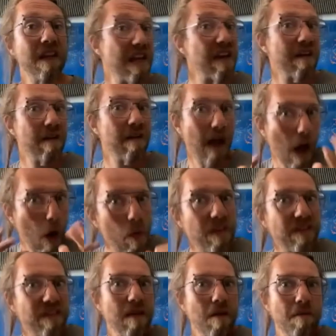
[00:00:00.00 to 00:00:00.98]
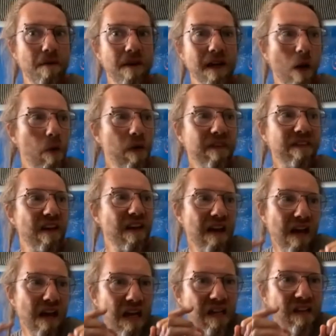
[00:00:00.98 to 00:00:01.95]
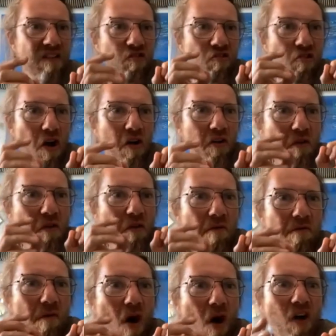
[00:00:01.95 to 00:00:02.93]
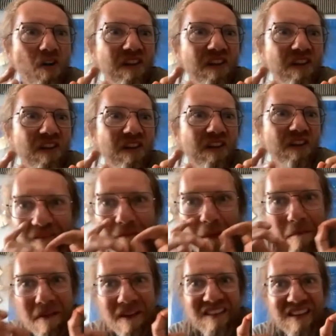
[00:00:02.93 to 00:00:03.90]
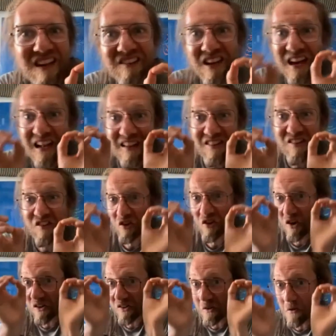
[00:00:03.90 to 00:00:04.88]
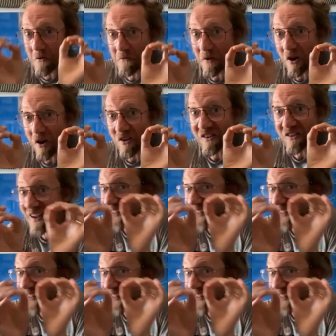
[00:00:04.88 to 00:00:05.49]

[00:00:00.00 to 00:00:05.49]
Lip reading: Yeah, I always say the same thing. I always say, it's just a thought, guys. It's my message. It's just a thought.